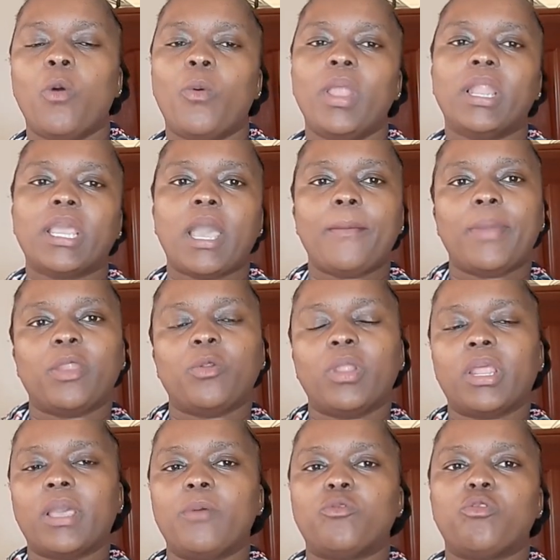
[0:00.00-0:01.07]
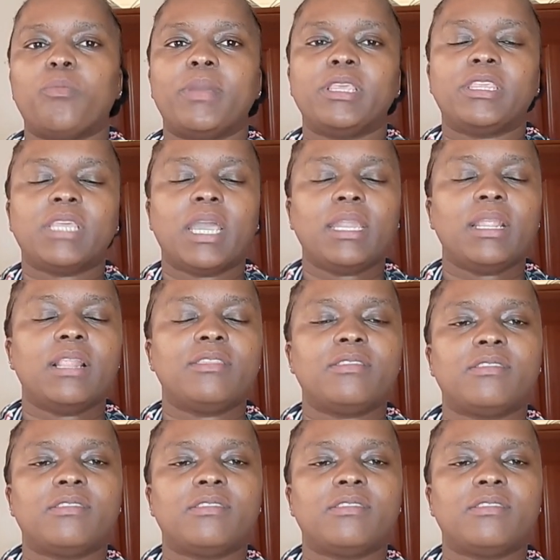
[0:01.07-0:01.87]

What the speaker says: welcome and welcome to my channel.